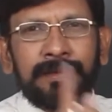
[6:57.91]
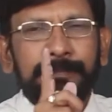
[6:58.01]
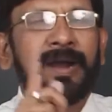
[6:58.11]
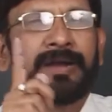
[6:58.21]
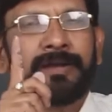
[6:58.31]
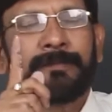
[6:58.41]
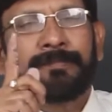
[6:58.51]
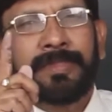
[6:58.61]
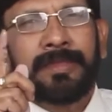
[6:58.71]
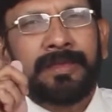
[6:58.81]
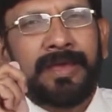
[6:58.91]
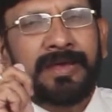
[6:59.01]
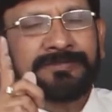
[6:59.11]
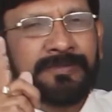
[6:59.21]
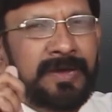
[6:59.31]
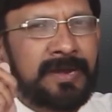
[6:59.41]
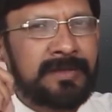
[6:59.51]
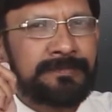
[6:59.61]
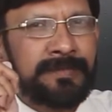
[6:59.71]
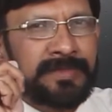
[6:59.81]
But as far
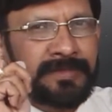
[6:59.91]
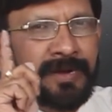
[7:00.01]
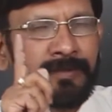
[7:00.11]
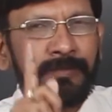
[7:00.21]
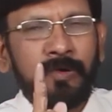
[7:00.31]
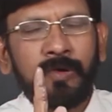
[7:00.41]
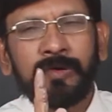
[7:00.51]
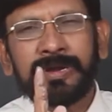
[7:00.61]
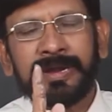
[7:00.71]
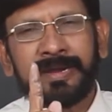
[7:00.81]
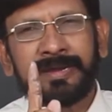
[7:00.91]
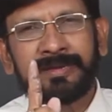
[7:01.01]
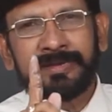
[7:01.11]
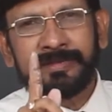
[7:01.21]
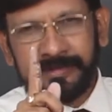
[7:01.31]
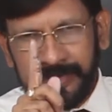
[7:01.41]
as method overriding is